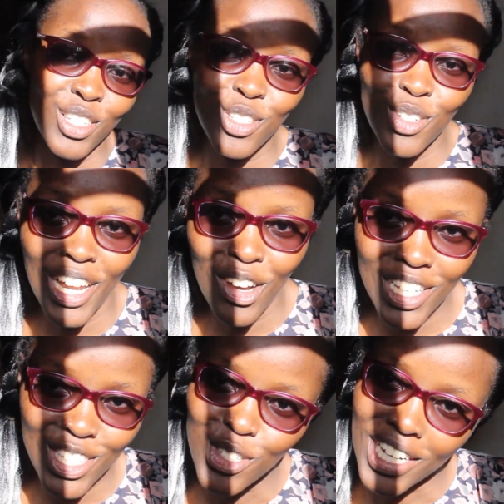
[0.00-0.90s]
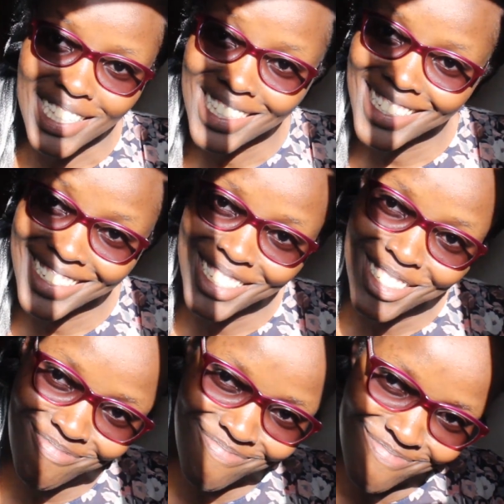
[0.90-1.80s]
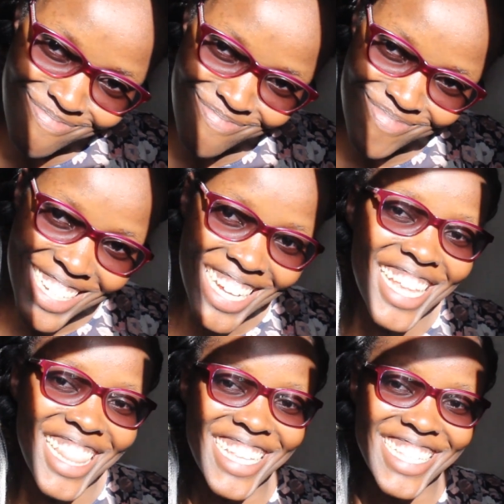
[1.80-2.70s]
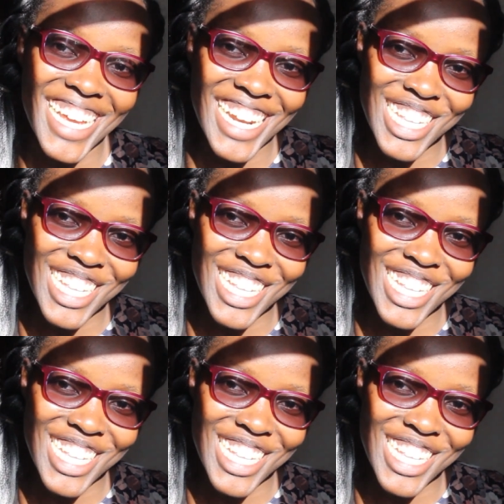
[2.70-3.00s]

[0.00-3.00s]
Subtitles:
So now, as you can see, the sun